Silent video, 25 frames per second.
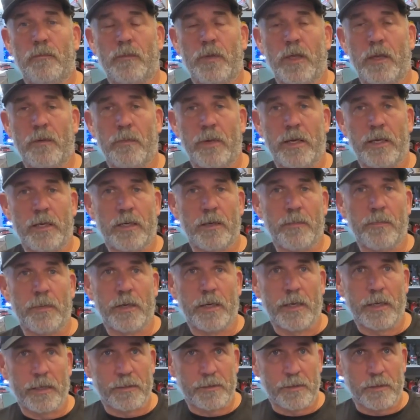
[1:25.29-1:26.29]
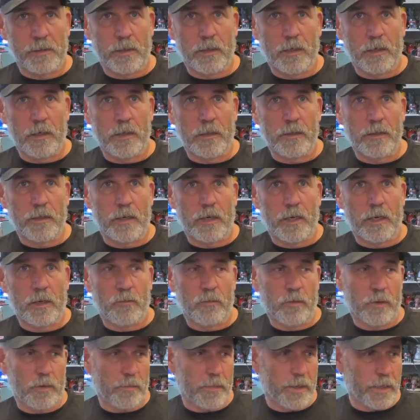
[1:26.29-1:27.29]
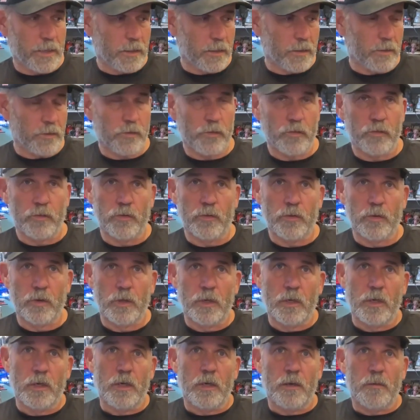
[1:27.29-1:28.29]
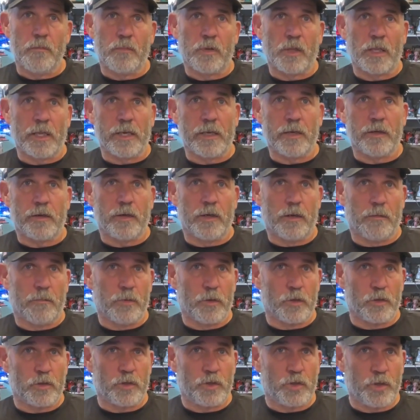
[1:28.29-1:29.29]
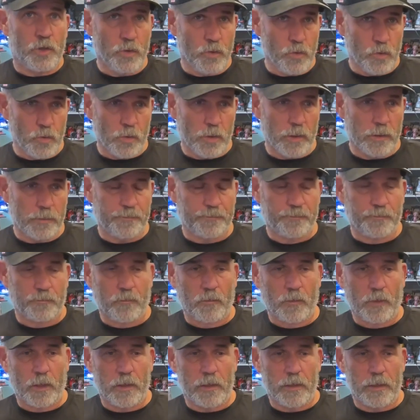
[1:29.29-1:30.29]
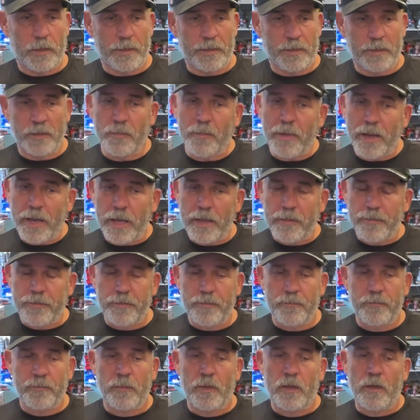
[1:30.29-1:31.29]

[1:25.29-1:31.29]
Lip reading: that make up a hexagon that I want to make into plank number 2. I did the math,